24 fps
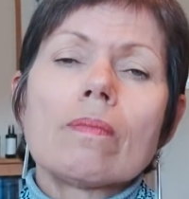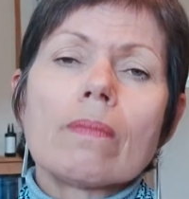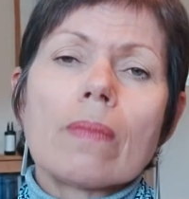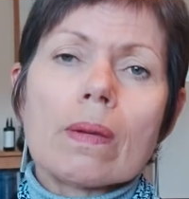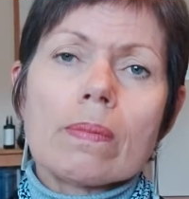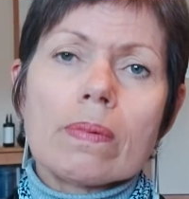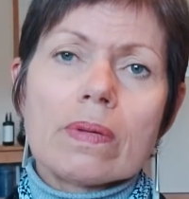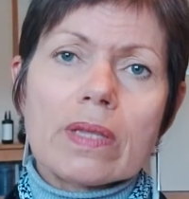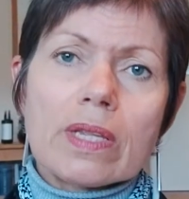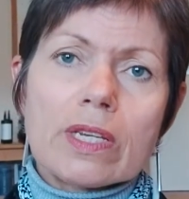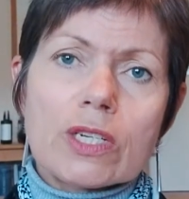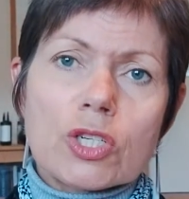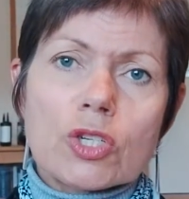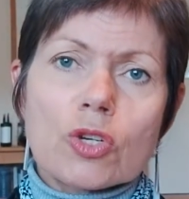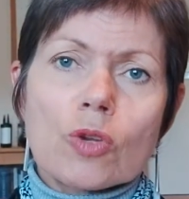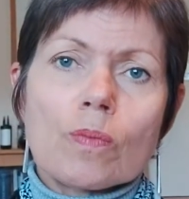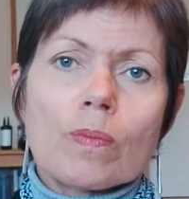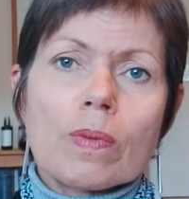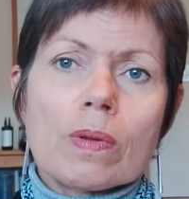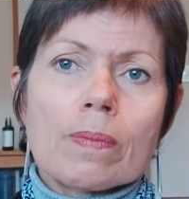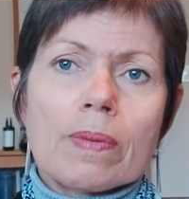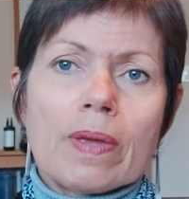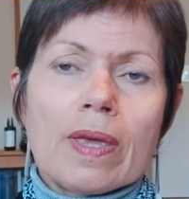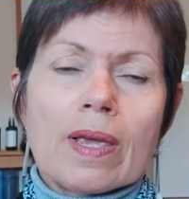Maybe they
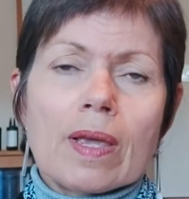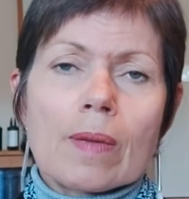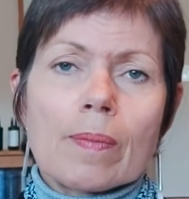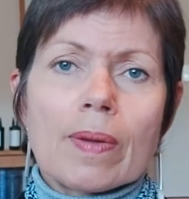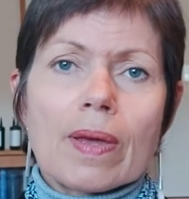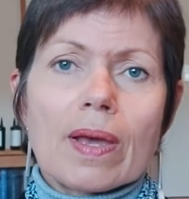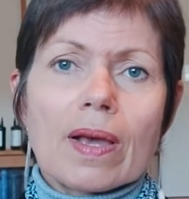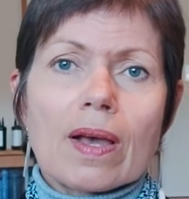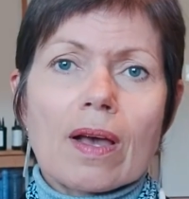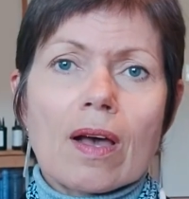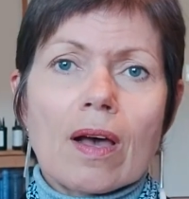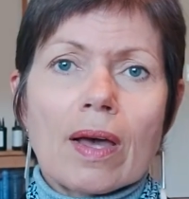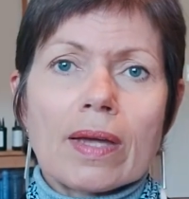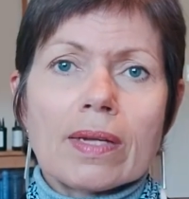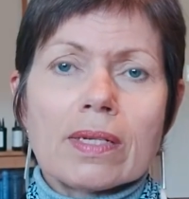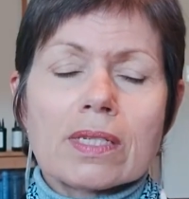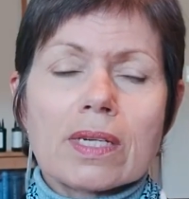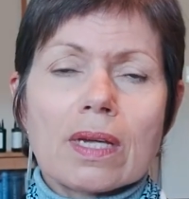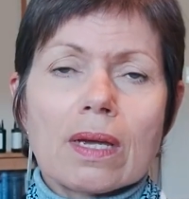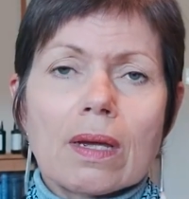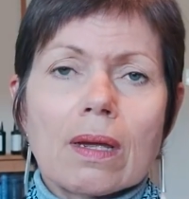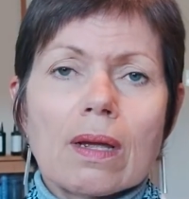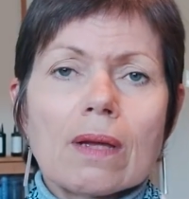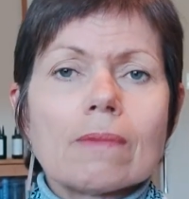should be being a bit
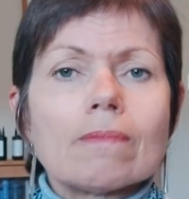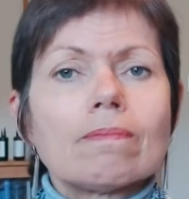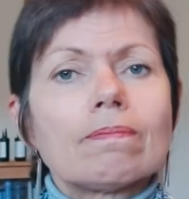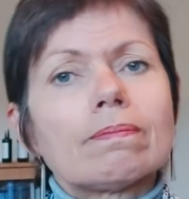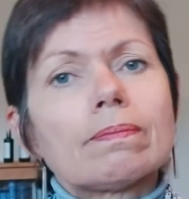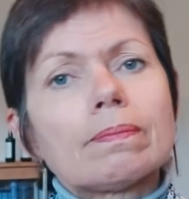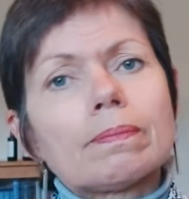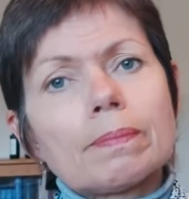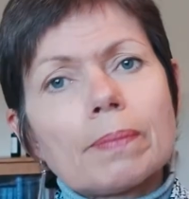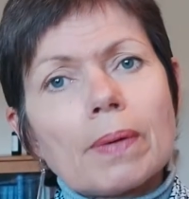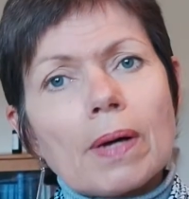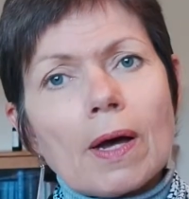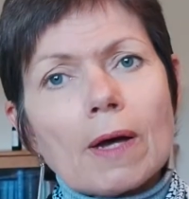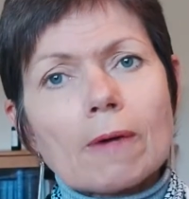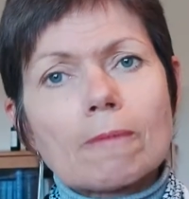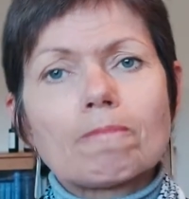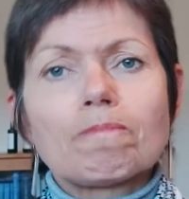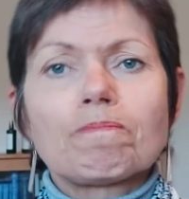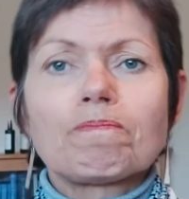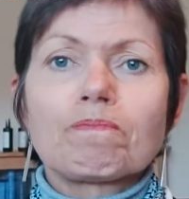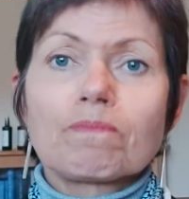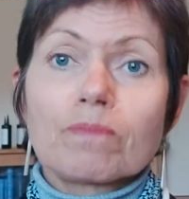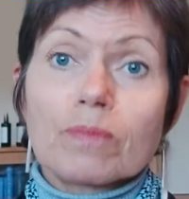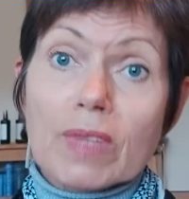kinder,
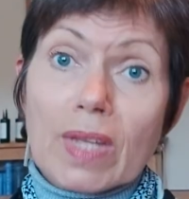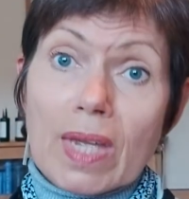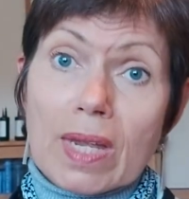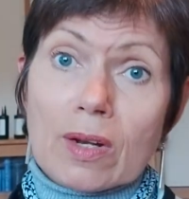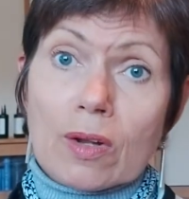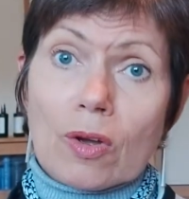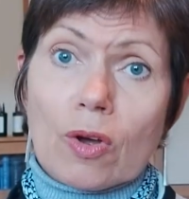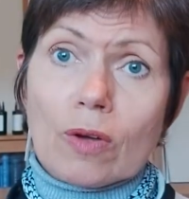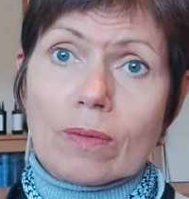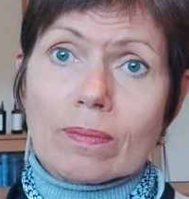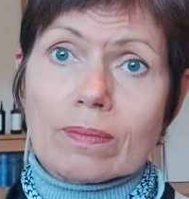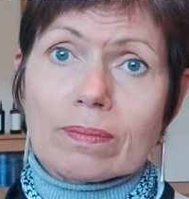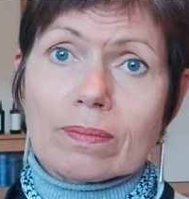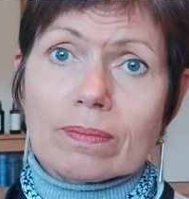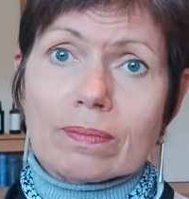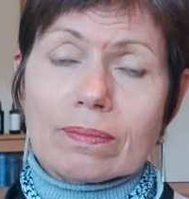but they're not.